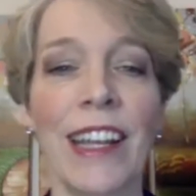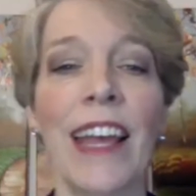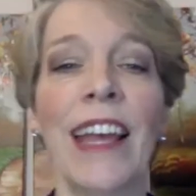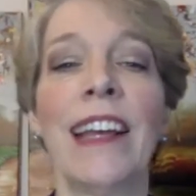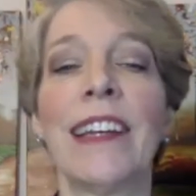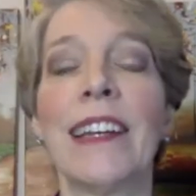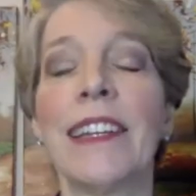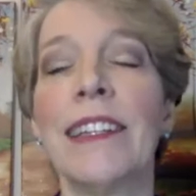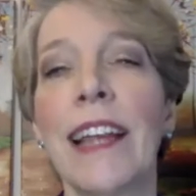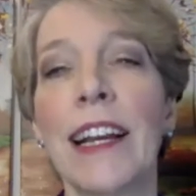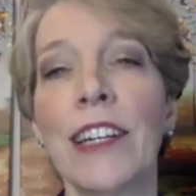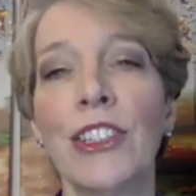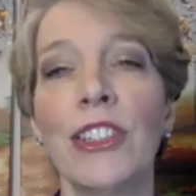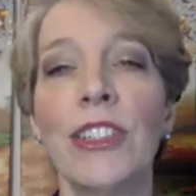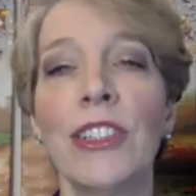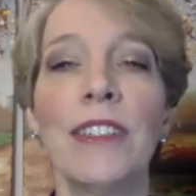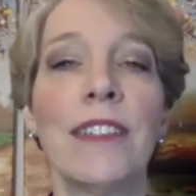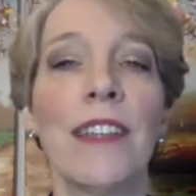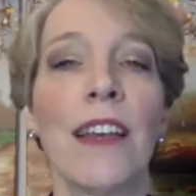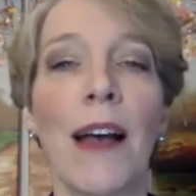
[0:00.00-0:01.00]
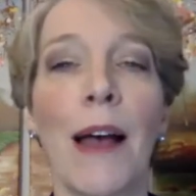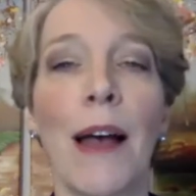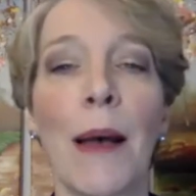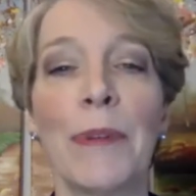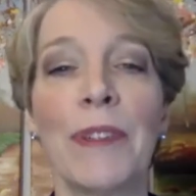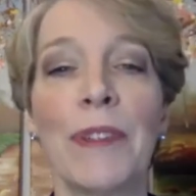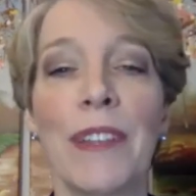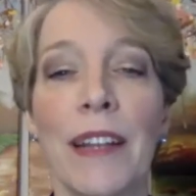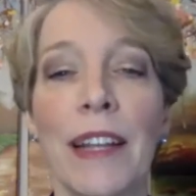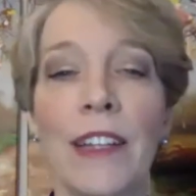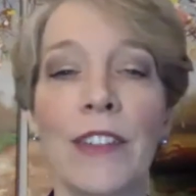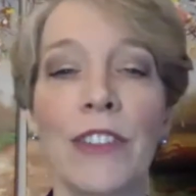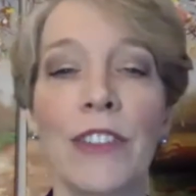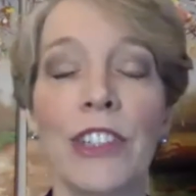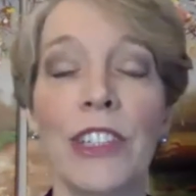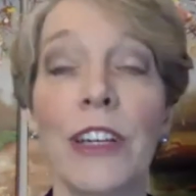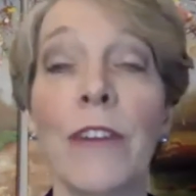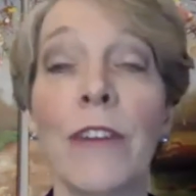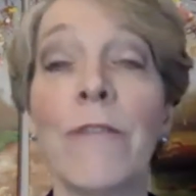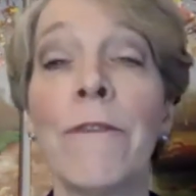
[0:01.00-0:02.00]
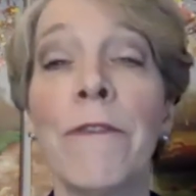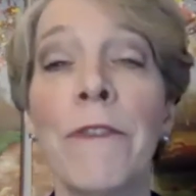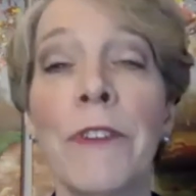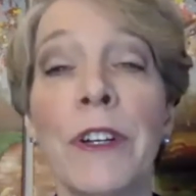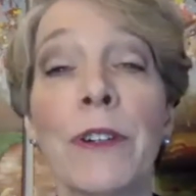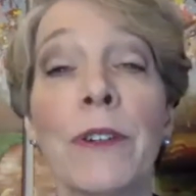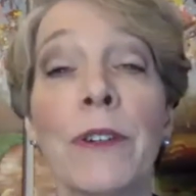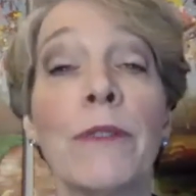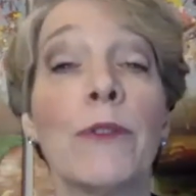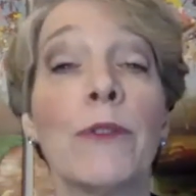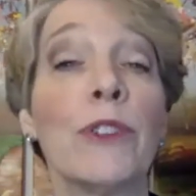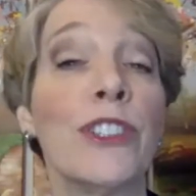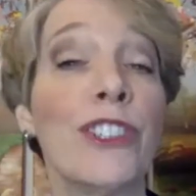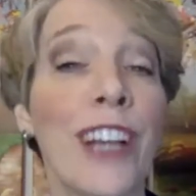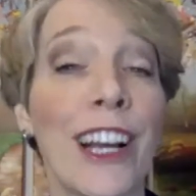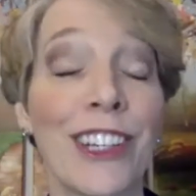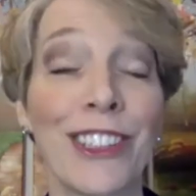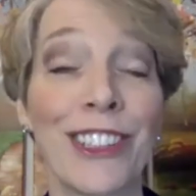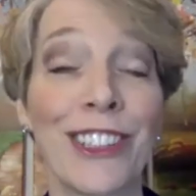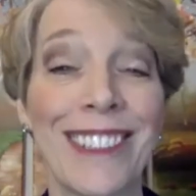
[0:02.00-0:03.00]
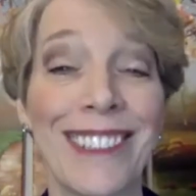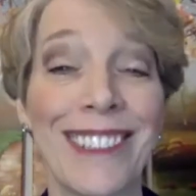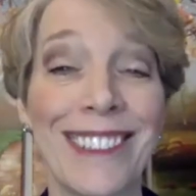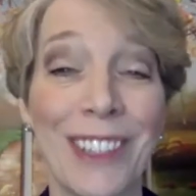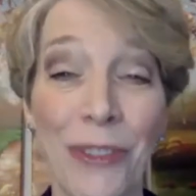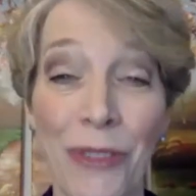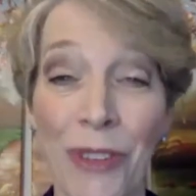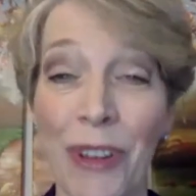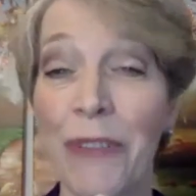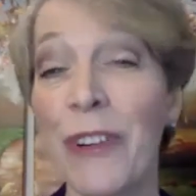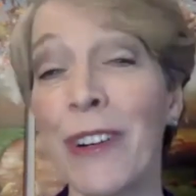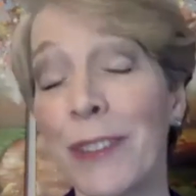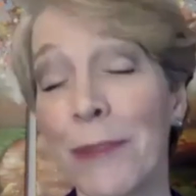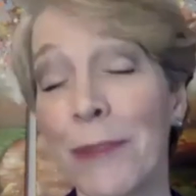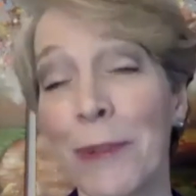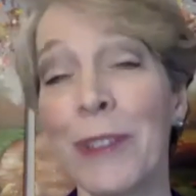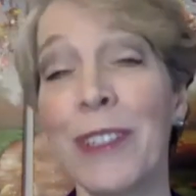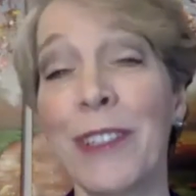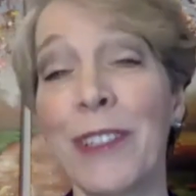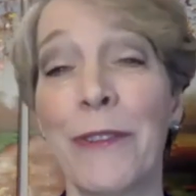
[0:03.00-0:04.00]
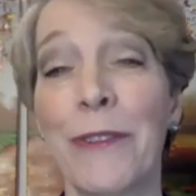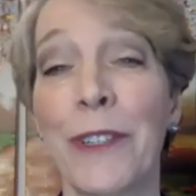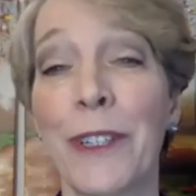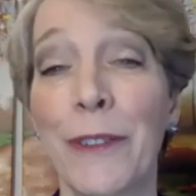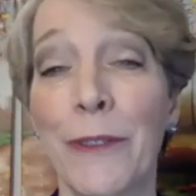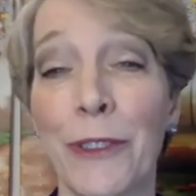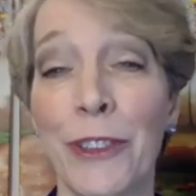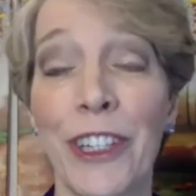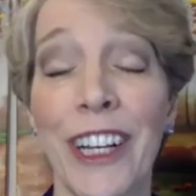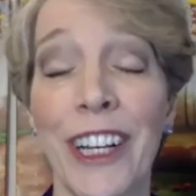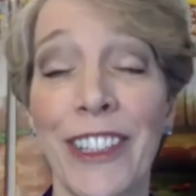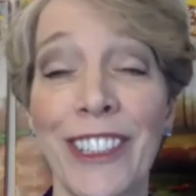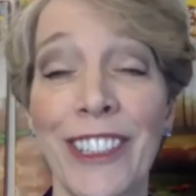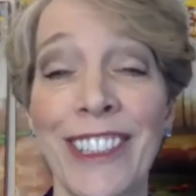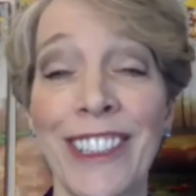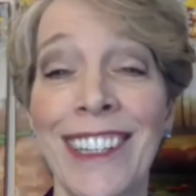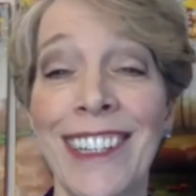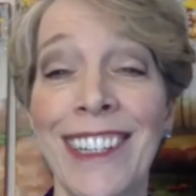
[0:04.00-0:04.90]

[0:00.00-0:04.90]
Connection is the opposite energy of fear of rejection. So have you ever experienced fear of rejection?